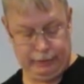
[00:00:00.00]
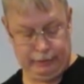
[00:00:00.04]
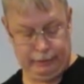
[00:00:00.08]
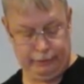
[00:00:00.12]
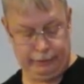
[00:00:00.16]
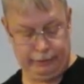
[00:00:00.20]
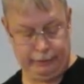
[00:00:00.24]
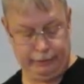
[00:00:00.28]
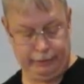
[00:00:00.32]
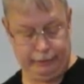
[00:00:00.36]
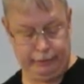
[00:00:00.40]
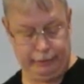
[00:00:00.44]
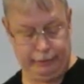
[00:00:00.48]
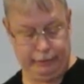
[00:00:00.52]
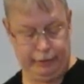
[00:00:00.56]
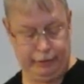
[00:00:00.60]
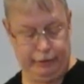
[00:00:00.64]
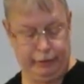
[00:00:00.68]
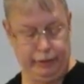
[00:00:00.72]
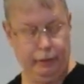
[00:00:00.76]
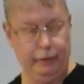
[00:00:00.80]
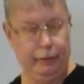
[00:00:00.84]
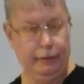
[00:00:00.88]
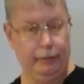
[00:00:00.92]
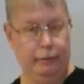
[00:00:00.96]
So there you
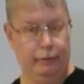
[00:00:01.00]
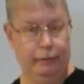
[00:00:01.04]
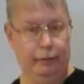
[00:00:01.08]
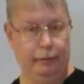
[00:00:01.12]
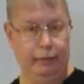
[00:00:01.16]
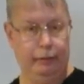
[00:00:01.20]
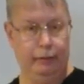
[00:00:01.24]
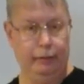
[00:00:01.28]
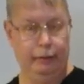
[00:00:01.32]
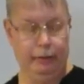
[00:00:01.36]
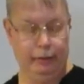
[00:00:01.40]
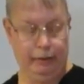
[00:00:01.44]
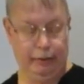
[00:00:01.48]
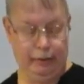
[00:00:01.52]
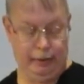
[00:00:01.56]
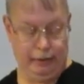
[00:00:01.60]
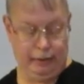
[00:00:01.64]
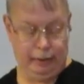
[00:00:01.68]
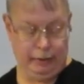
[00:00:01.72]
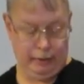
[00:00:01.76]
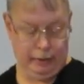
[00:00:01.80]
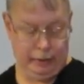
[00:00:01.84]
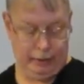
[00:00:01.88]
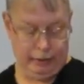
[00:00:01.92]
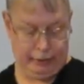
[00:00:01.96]
go.
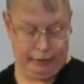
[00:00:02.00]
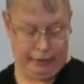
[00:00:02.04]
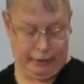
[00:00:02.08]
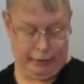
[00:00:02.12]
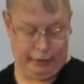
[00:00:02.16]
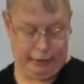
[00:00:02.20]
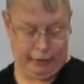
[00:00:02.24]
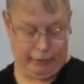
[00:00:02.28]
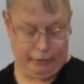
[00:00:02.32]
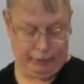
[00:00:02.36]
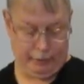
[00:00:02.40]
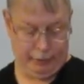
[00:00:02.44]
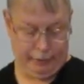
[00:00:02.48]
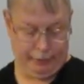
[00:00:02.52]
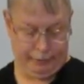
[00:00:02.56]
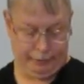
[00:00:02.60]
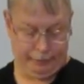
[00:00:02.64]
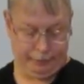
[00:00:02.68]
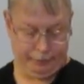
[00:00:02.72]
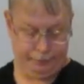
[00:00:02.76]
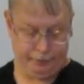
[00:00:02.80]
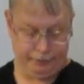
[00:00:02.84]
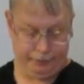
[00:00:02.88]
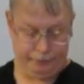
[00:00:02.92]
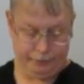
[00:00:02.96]
Now,
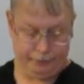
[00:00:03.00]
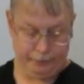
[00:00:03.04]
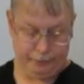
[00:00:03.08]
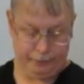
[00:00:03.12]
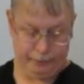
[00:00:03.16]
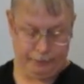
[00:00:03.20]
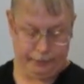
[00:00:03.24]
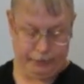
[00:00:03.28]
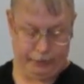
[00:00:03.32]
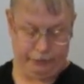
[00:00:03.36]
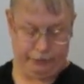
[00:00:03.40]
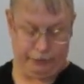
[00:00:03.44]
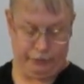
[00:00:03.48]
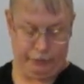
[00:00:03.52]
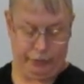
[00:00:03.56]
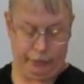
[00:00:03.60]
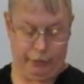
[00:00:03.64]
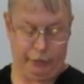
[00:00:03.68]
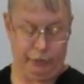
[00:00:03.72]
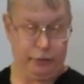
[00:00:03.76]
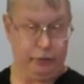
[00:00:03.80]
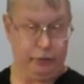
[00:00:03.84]
if you don't